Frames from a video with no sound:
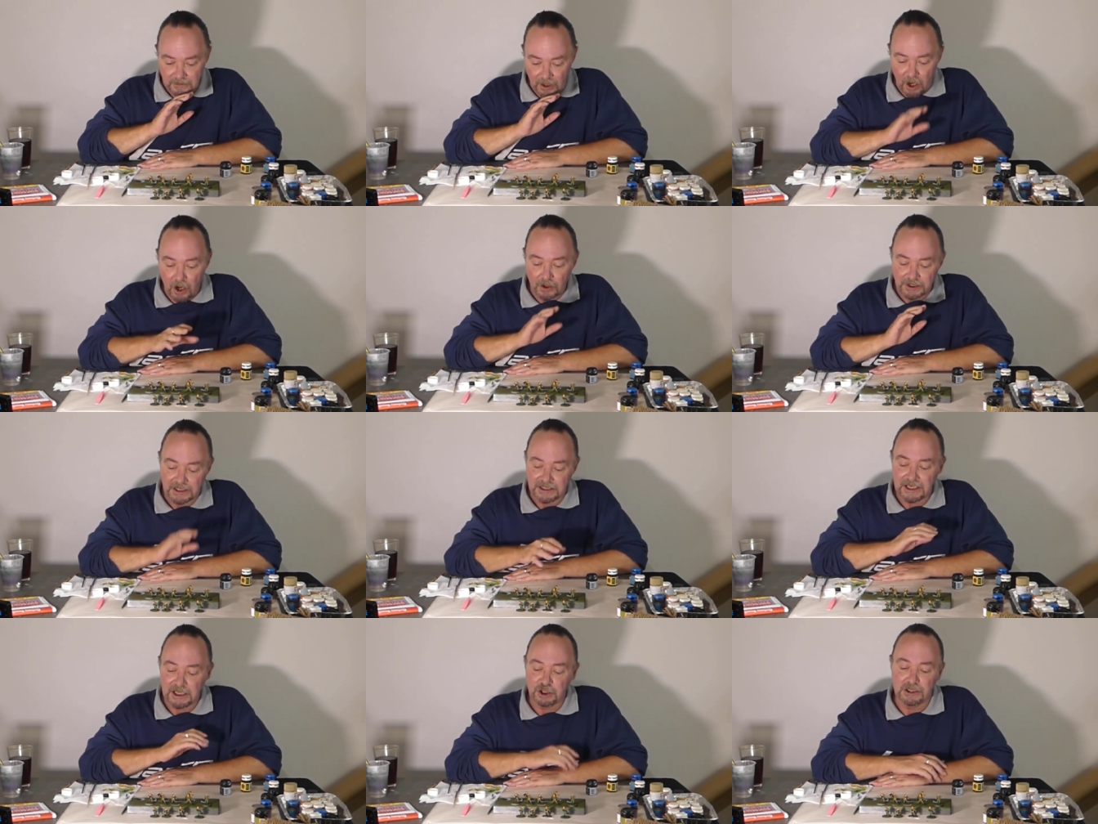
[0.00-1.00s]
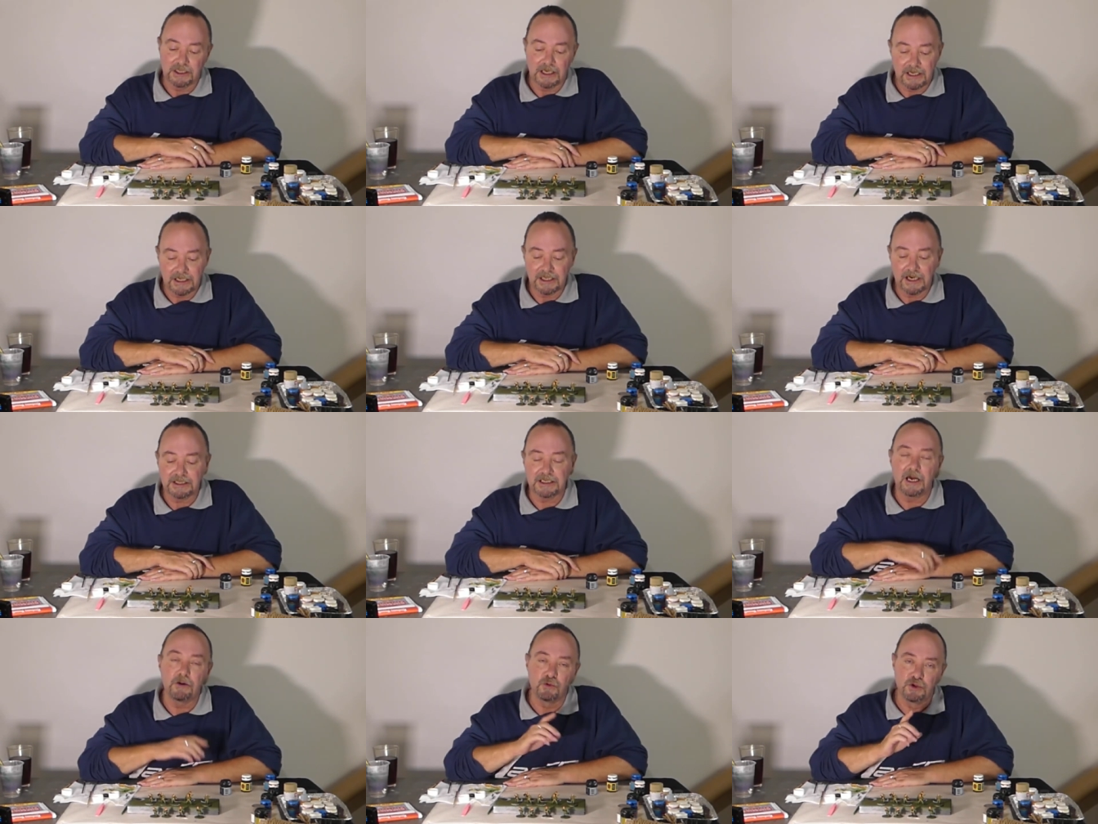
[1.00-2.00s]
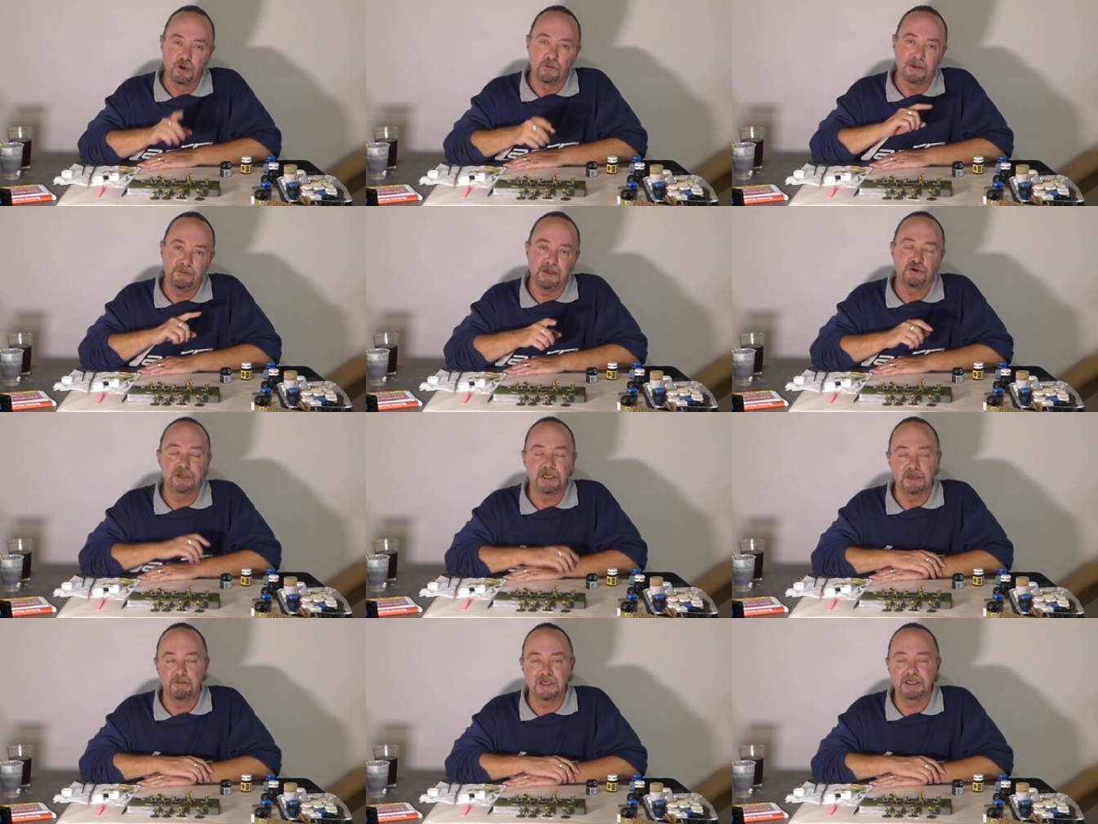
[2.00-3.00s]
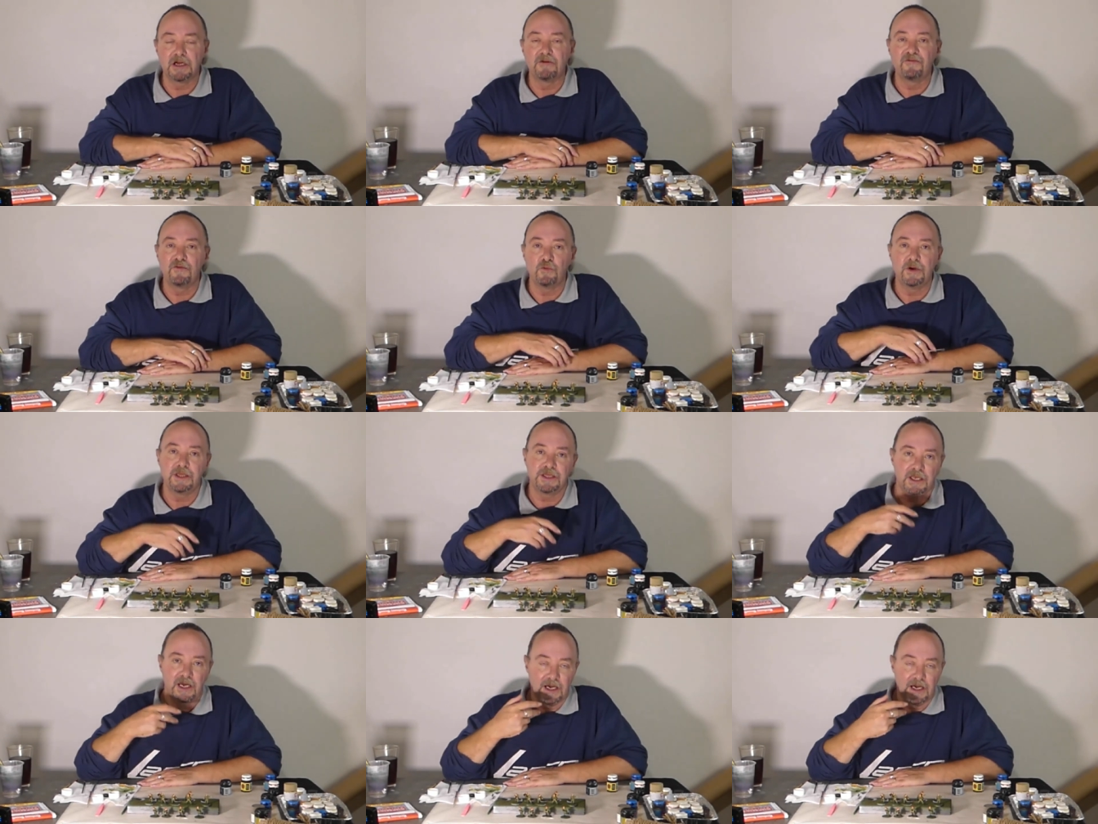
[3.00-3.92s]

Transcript: hard session like that I would normally be treating myself with